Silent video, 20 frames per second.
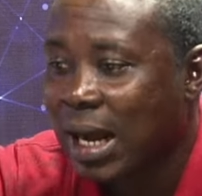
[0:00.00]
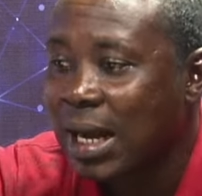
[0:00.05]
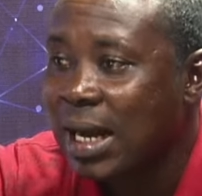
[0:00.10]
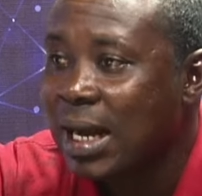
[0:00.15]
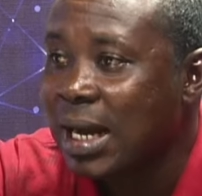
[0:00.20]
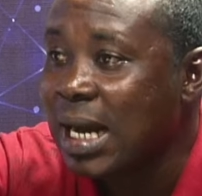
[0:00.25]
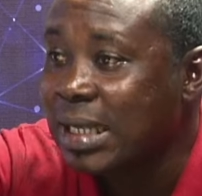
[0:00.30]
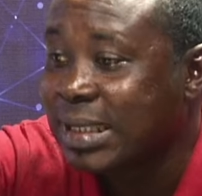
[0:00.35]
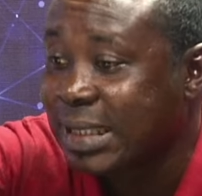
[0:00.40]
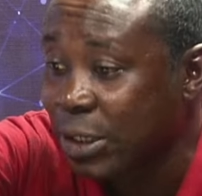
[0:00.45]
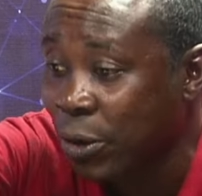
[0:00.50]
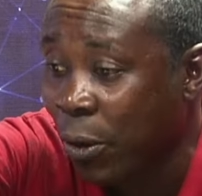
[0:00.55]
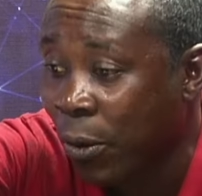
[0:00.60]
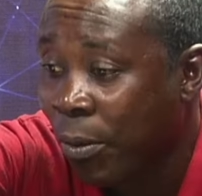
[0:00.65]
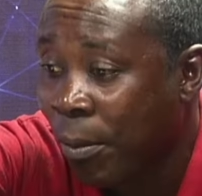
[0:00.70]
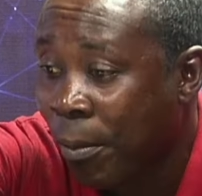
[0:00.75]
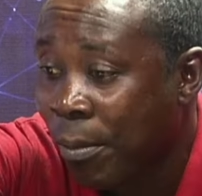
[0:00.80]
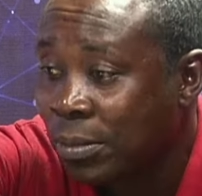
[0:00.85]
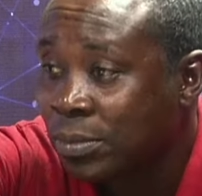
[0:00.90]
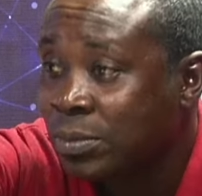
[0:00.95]
Etino,
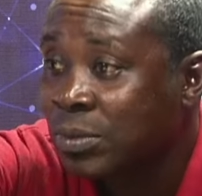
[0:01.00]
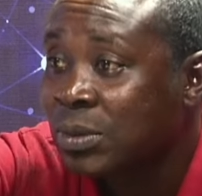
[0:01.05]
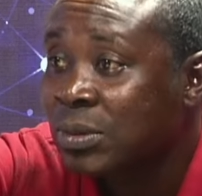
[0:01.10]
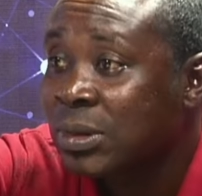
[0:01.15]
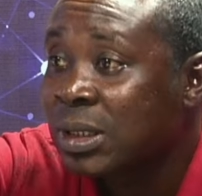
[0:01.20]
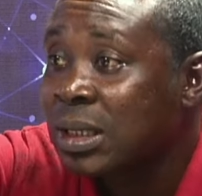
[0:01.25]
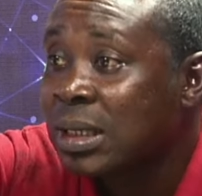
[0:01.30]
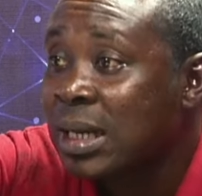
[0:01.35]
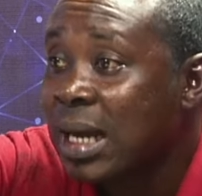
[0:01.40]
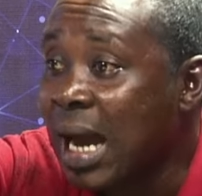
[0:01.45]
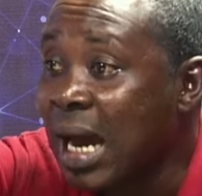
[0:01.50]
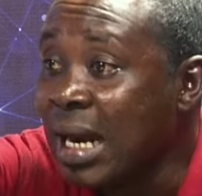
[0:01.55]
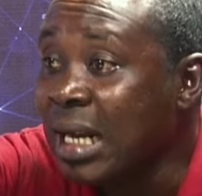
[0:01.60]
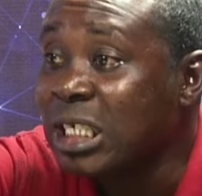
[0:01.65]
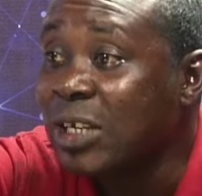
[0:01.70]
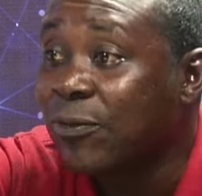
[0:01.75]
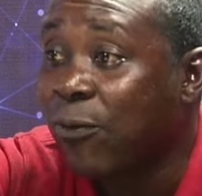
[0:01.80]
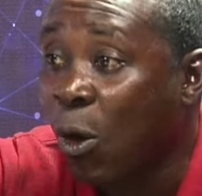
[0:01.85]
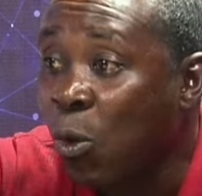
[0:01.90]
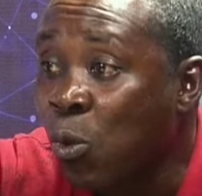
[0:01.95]

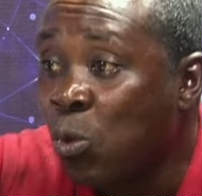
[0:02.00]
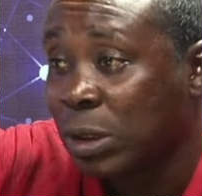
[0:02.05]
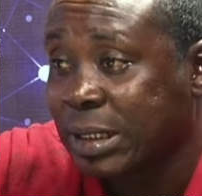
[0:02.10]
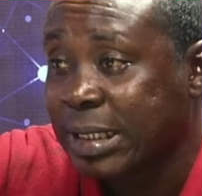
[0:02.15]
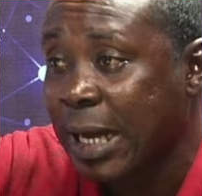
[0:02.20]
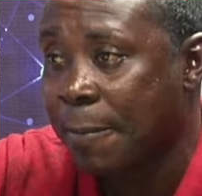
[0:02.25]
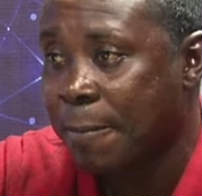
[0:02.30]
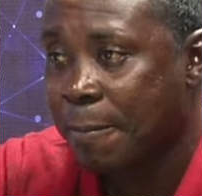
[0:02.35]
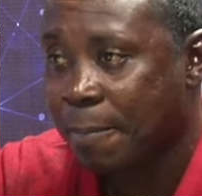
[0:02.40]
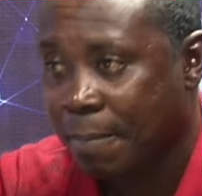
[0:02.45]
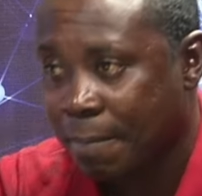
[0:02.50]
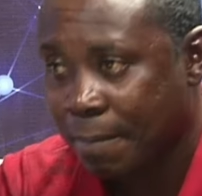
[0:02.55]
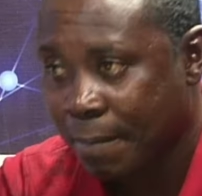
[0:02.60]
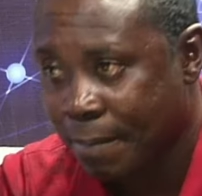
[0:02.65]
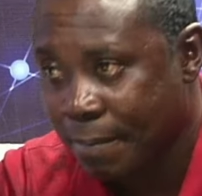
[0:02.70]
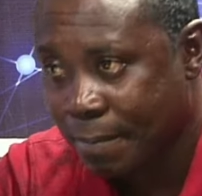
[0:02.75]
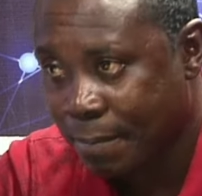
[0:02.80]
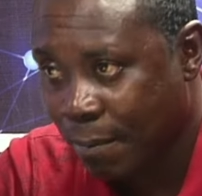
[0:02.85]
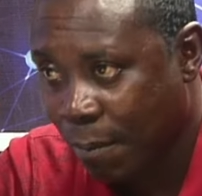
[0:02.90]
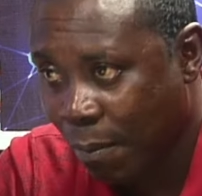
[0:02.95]
NDC for whom tem,
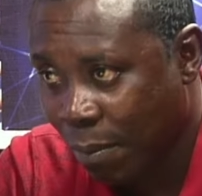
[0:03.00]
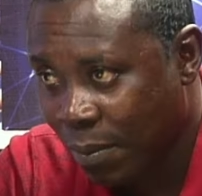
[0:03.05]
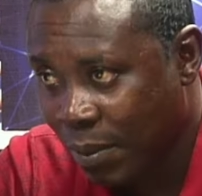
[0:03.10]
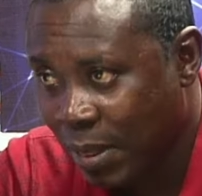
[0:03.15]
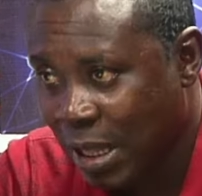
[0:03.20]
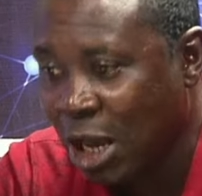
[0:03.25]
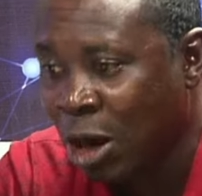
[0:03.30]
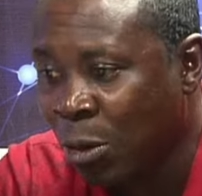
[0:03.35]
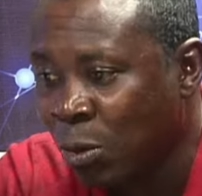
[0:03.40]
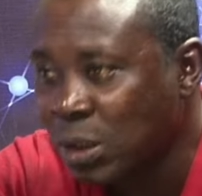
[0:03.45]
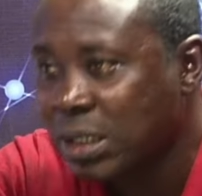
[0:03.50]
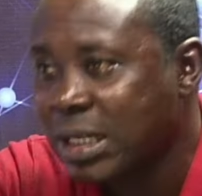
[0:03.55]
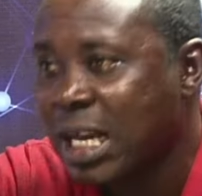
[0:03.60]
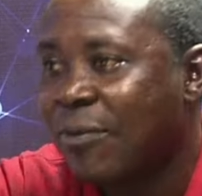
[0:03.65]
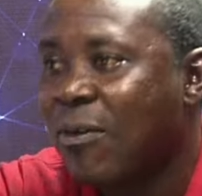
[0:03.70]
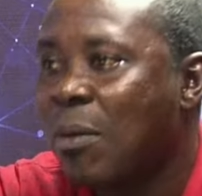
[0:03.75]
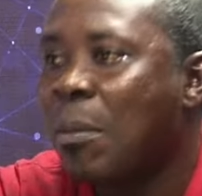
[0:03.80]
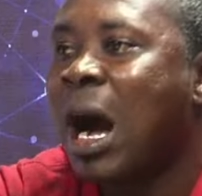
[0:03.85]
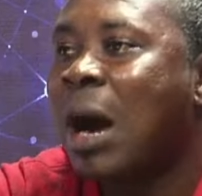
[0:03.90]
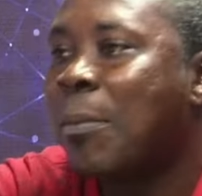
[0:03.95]
and I won't say
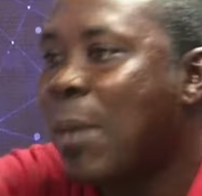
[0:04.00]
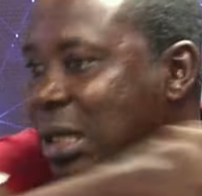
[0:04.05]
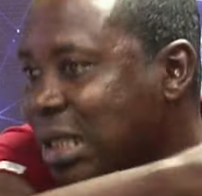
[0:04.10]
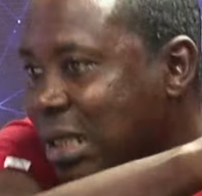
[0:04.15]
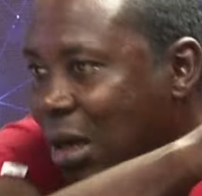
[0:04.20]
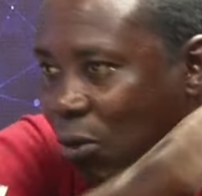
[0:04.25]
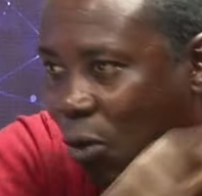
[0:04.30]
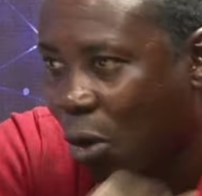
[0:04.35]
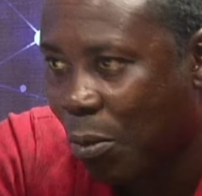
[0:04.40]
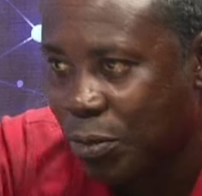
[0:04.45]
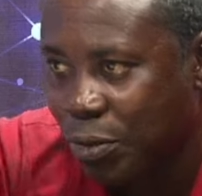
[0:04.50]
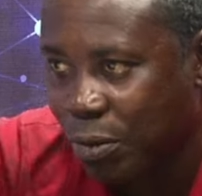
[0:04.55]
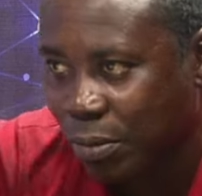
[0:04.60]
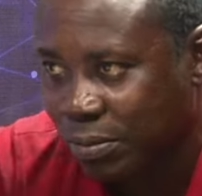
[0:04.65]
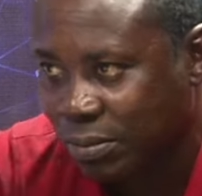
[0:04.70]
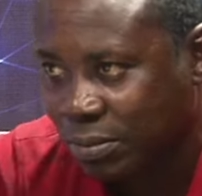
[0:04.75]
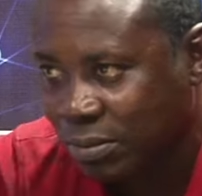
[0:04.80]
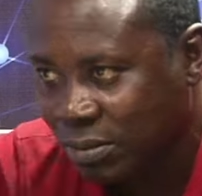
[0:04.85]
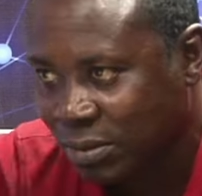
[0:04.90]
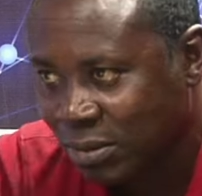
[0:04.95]
for Mahama San Cobio.
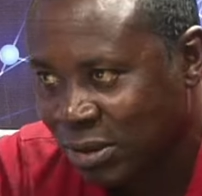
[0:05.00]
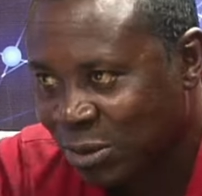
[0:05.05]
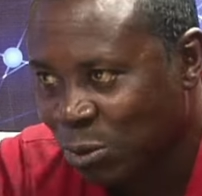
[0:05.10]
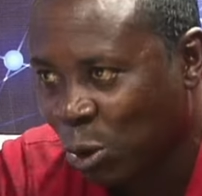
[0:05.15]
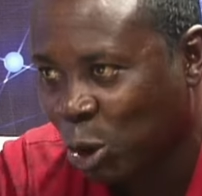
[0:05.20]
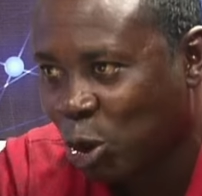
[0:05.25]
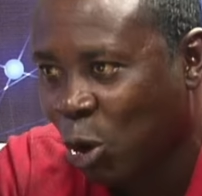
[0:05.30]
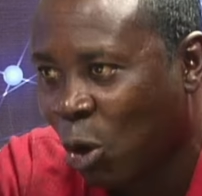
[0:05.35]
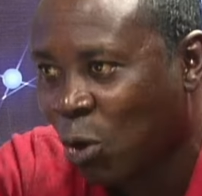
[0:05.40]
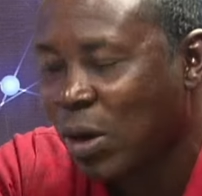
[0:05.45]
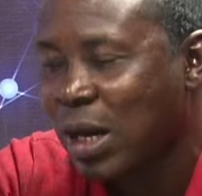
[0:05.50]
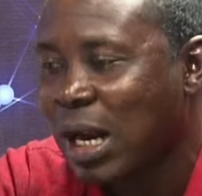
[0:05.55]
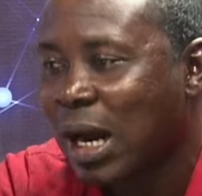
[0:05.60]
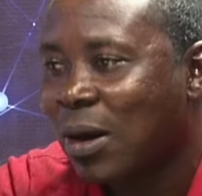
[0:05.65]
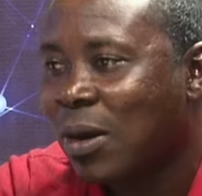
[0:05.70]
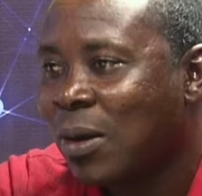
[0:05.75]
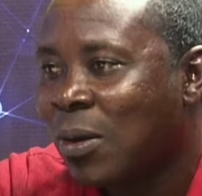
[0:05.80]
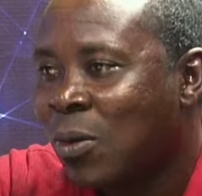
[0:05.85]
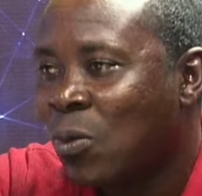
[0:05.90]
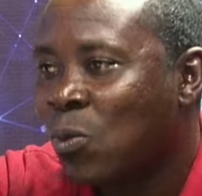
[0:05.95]
Because on now,
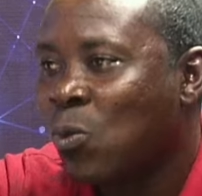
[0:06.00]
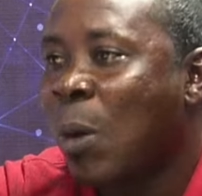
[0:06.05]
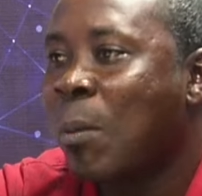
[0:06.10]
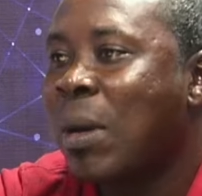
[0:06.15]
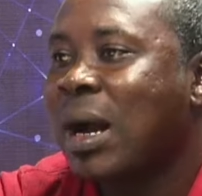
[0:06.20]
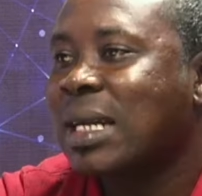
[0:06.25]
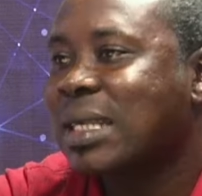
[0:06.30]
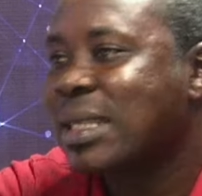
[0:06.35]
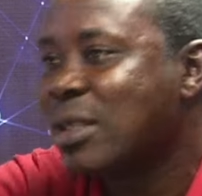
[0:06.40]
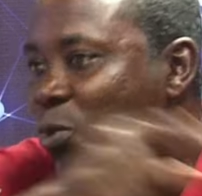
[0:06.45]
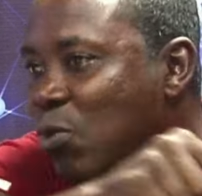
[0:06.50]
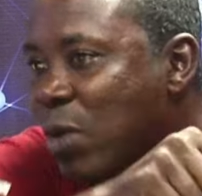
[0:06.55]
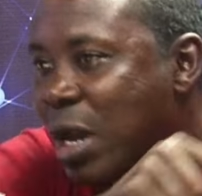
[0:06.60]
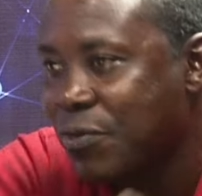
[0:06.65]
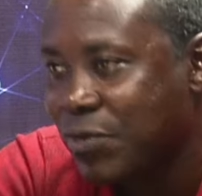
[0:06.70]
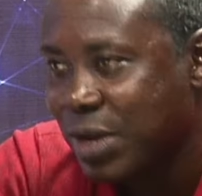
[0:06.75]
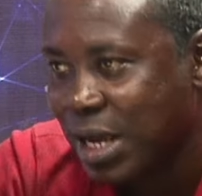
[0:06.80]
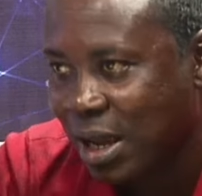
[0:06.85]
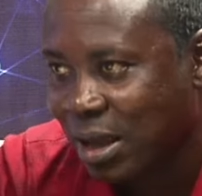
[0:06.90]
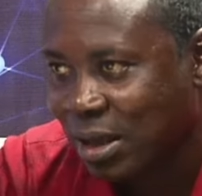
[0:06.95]
we're marketing where
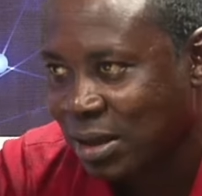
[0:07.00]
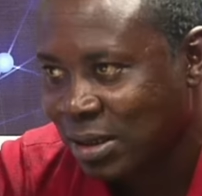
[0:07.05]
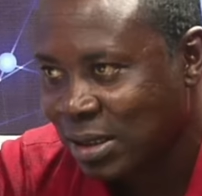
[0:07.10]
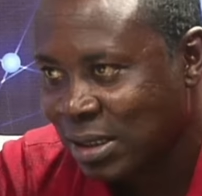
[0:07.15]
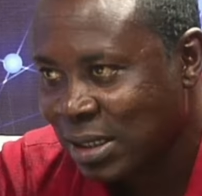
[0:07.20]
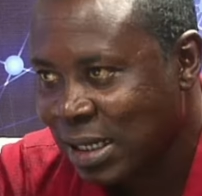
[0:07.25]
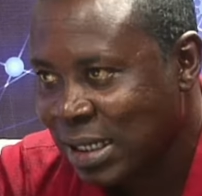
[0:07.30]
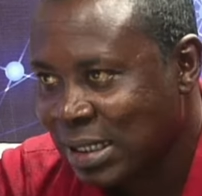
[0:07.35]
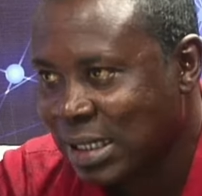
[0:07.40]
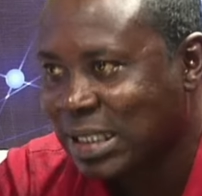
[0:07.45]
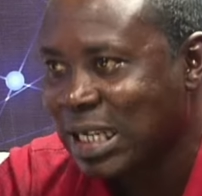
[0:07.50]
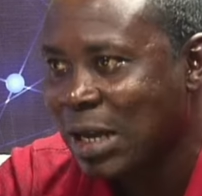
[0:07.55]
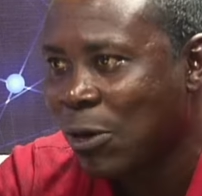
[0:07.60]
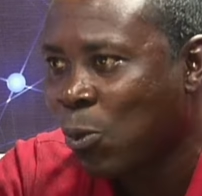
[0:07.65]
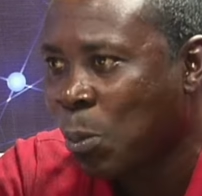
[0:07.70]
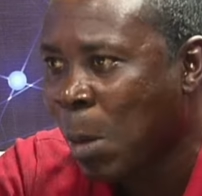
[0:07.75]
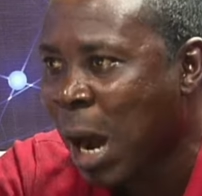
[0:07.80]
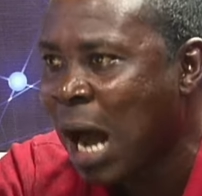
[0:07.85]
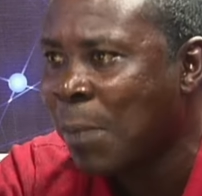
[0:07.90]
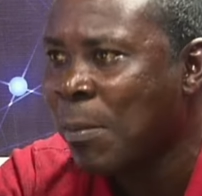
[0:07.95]
we they say,
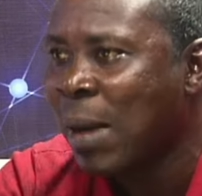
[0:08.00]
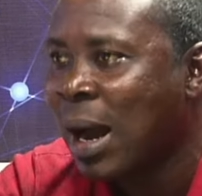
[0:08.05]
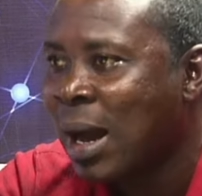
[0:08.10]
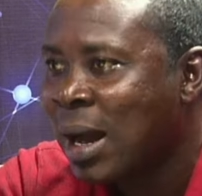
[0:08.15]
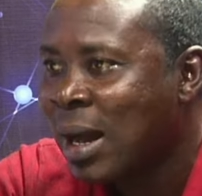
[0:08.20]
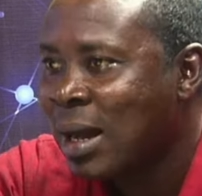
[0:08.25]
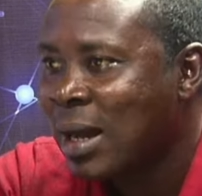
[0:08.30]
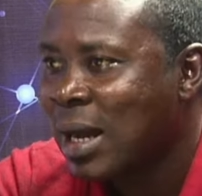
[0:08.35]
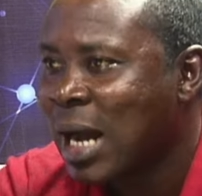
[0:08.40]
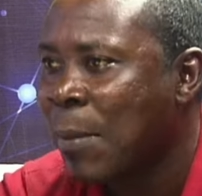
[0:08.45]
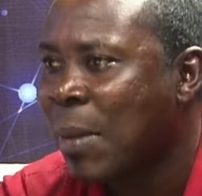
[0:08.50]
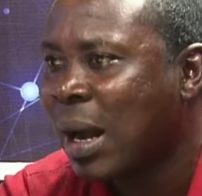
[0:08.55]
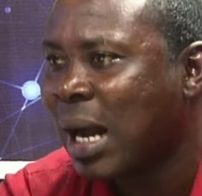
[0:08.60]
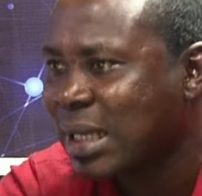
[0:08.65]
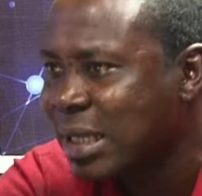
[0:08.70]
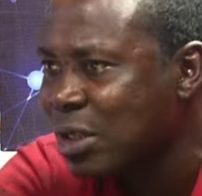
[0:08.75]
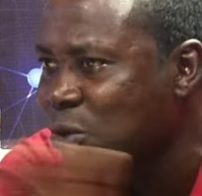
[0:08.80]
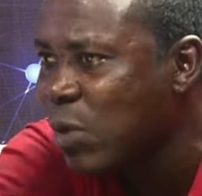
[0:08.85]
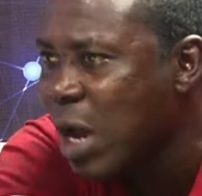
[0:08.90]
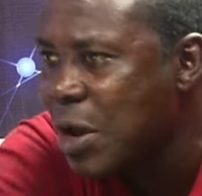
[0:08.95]
Mahama, I'm
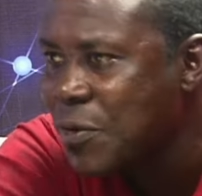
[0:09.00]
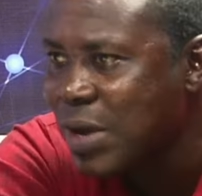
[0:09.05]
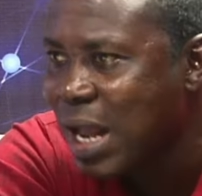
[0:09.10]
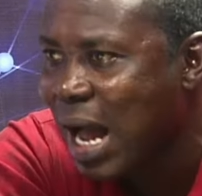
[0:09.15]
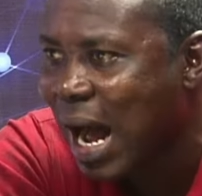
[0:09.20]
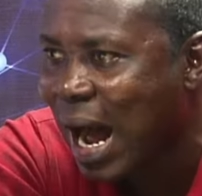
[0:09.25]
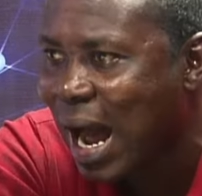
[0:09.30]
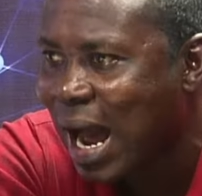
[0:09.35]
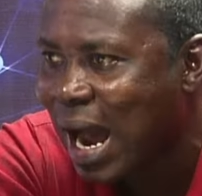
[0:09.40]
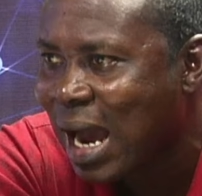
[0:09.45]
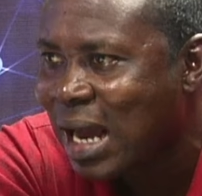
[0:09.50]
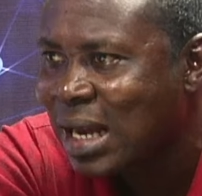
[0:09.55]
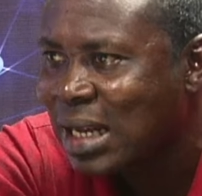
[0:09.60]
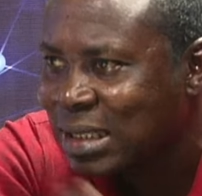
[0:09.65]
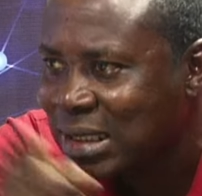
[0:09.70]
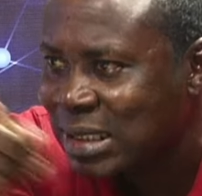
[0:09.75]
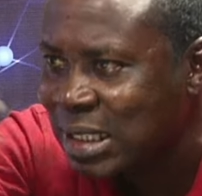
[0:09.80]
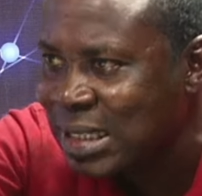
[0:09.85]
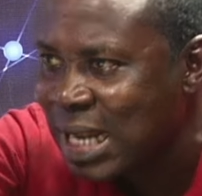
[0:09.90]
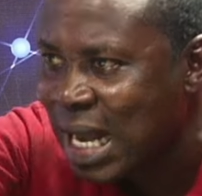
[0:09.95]
marketing where we are.
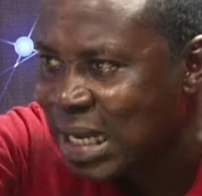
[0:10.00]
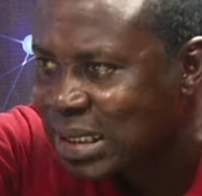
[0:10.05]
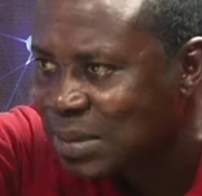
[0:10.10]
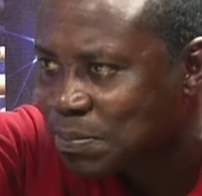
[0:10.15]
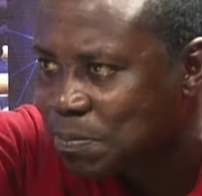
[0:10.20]
See, next